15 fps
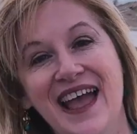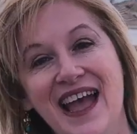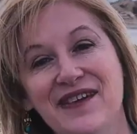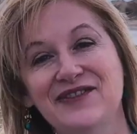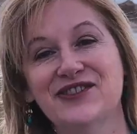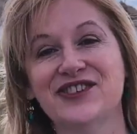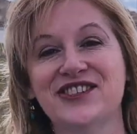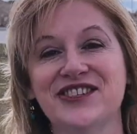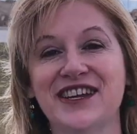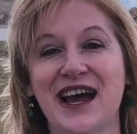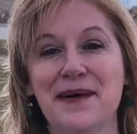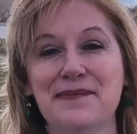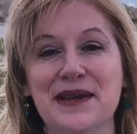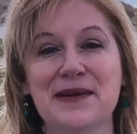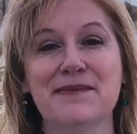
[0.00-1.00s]
after
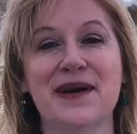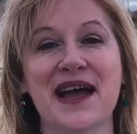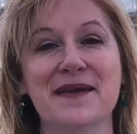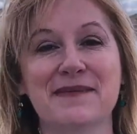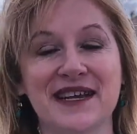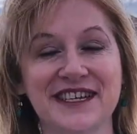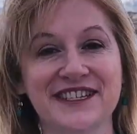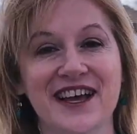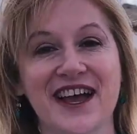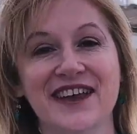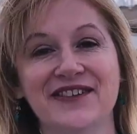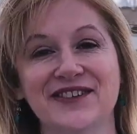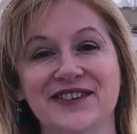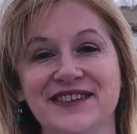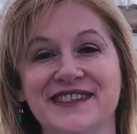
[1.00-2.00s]
stopping by
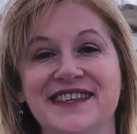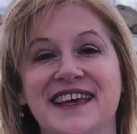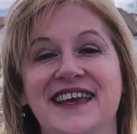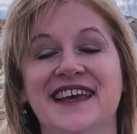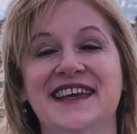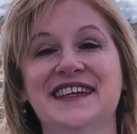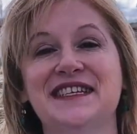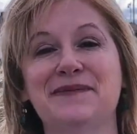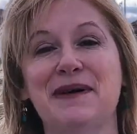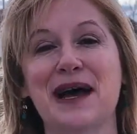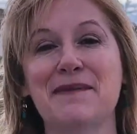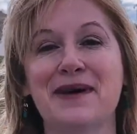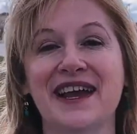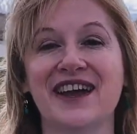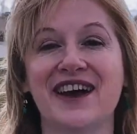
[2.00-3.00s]
McDonald's to
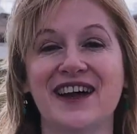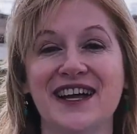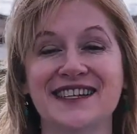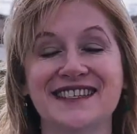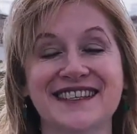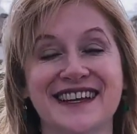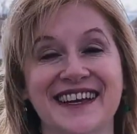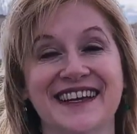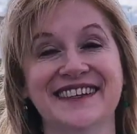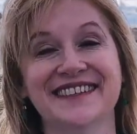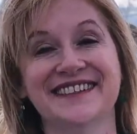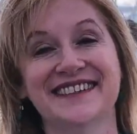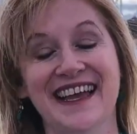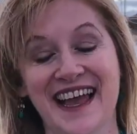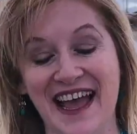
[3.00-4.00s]
buy my godson
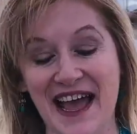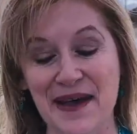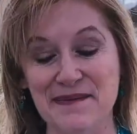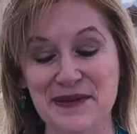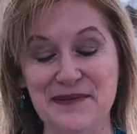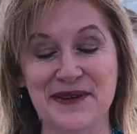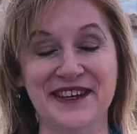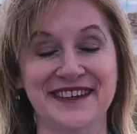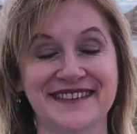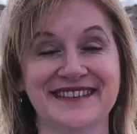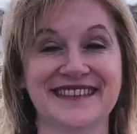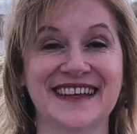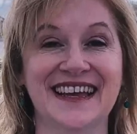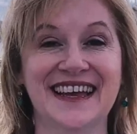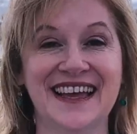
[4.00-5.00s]
a Happy Meal.
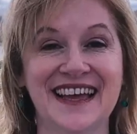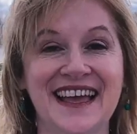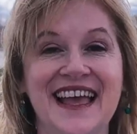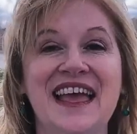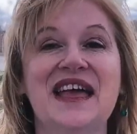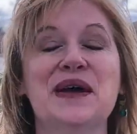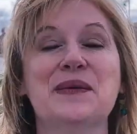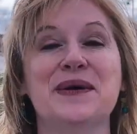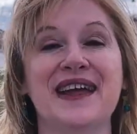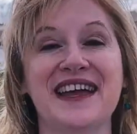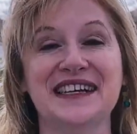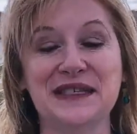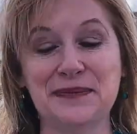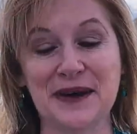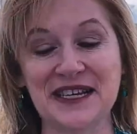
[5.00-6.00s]
When I
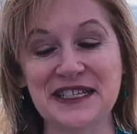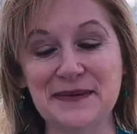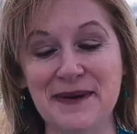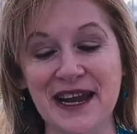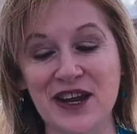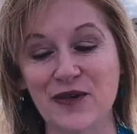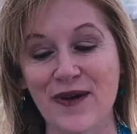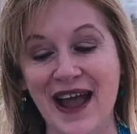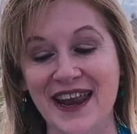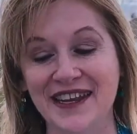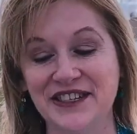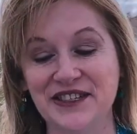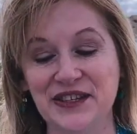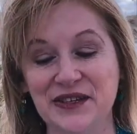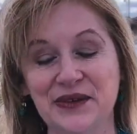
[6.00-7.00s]
expressed my
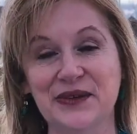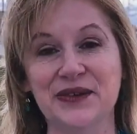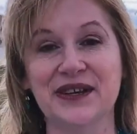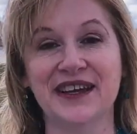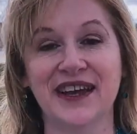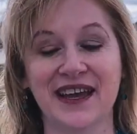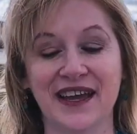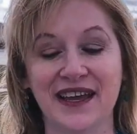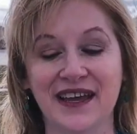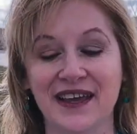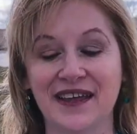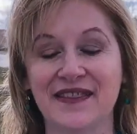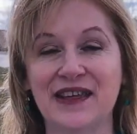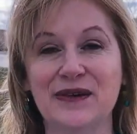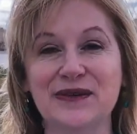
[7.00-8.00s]
gratitude,
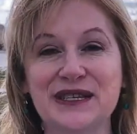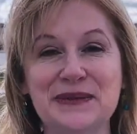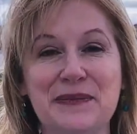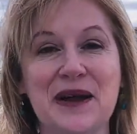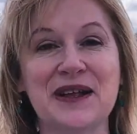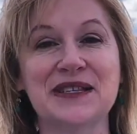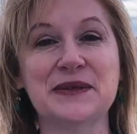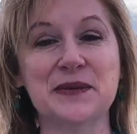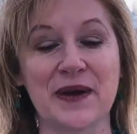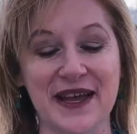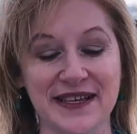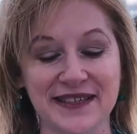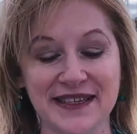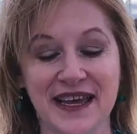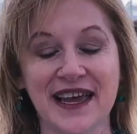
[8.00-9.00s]
their response
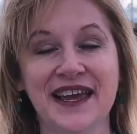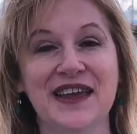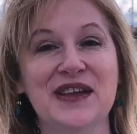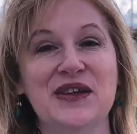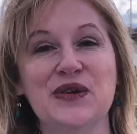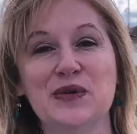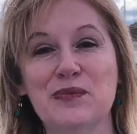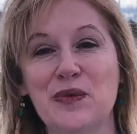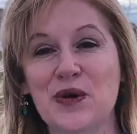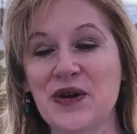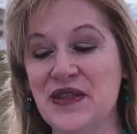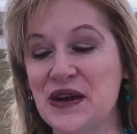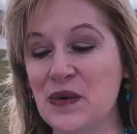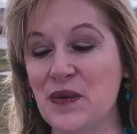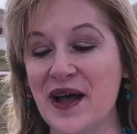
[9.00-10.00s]
was, "You're
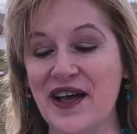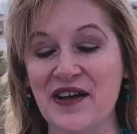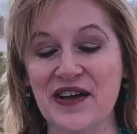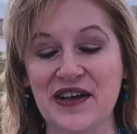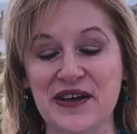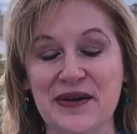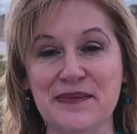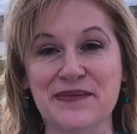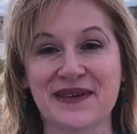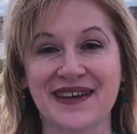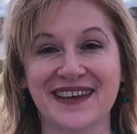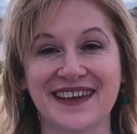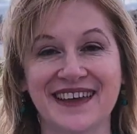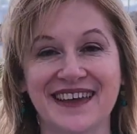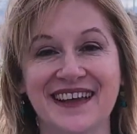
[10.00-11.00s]
more than welcome.
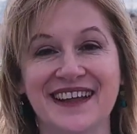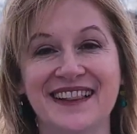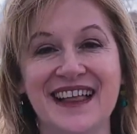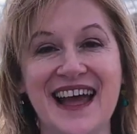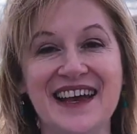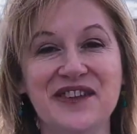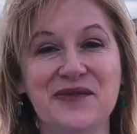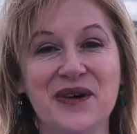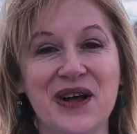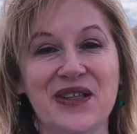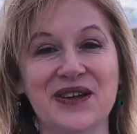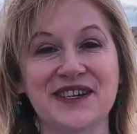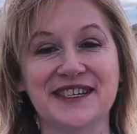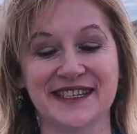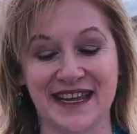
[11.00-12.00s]
Glad you
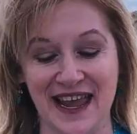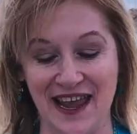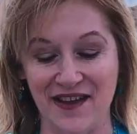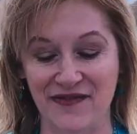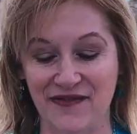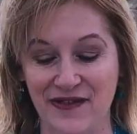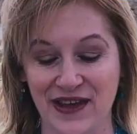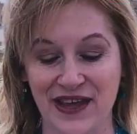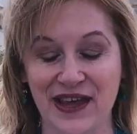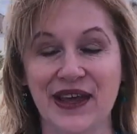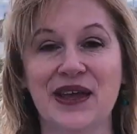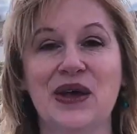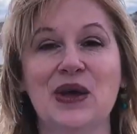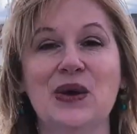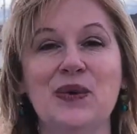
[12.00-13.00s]
all are safe.
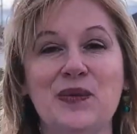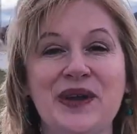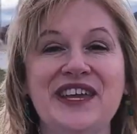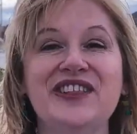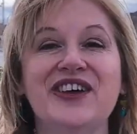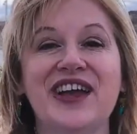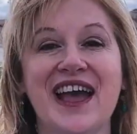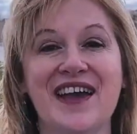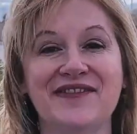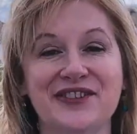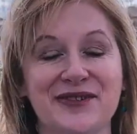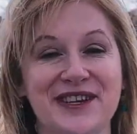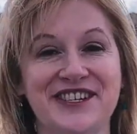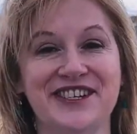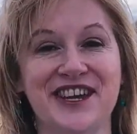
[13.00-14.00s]
We look
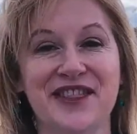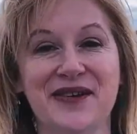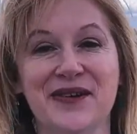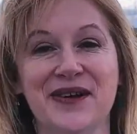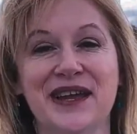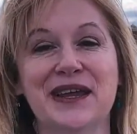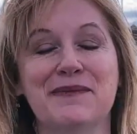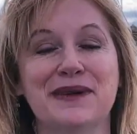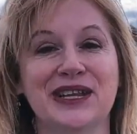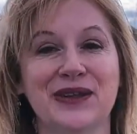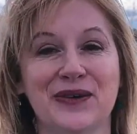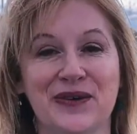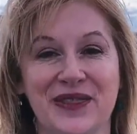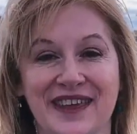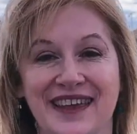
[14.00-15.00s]
after each other in
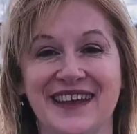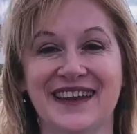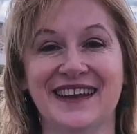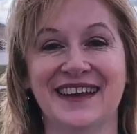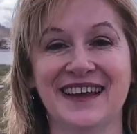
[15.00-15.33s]
Midlothian."